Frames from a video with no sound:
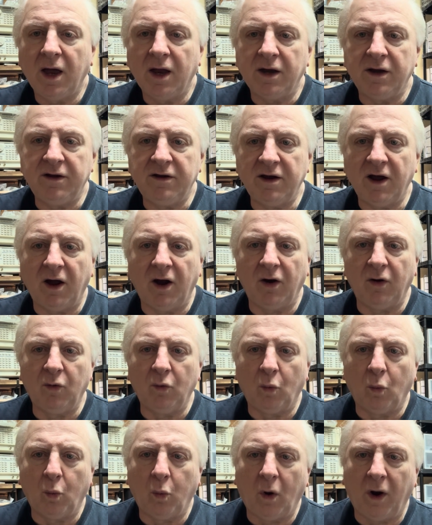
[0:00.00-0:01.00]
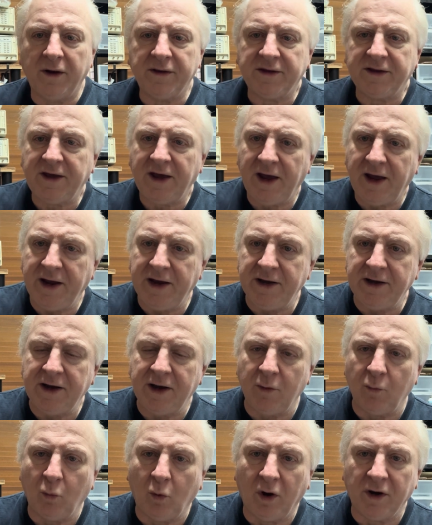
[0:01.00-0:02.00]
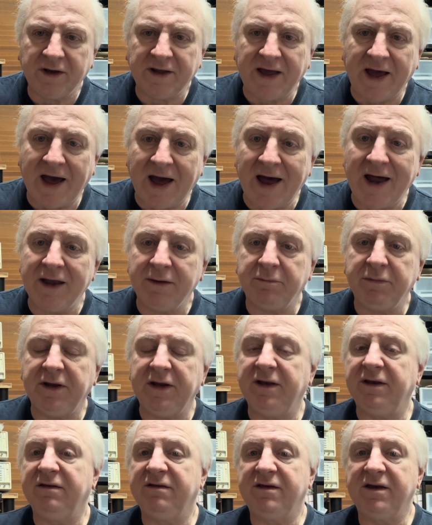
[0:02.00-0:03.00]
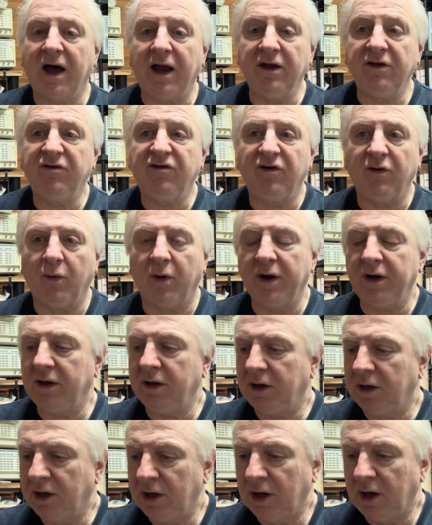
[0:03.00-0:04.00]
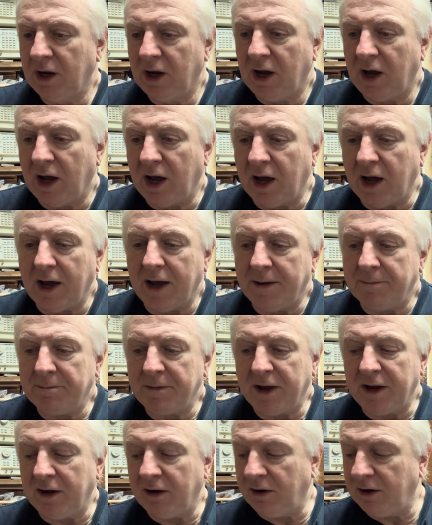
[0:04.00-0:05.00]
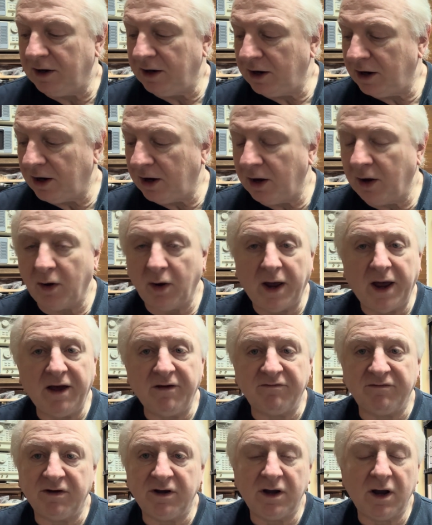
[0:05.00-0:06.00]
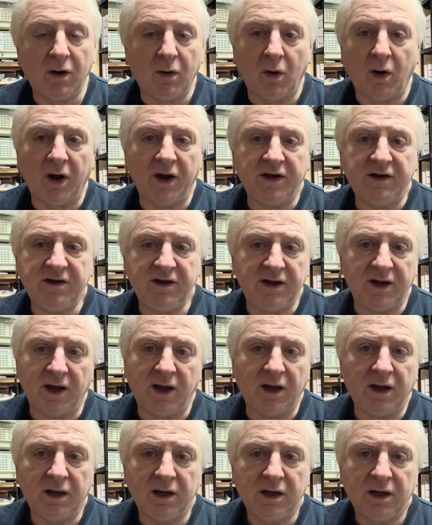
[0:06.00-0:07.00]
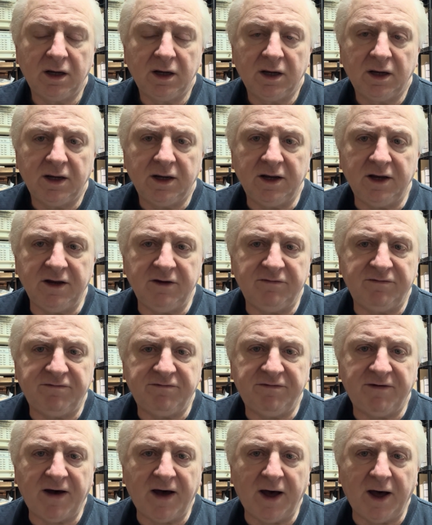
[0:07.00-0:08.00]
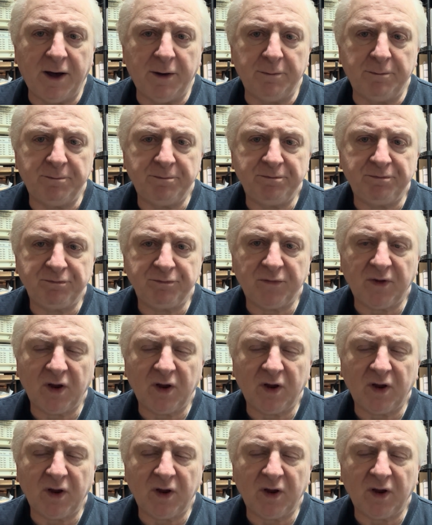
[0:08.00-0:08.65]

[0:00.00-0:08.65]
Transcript: know what can and what can't be done to it. And I have no idea if the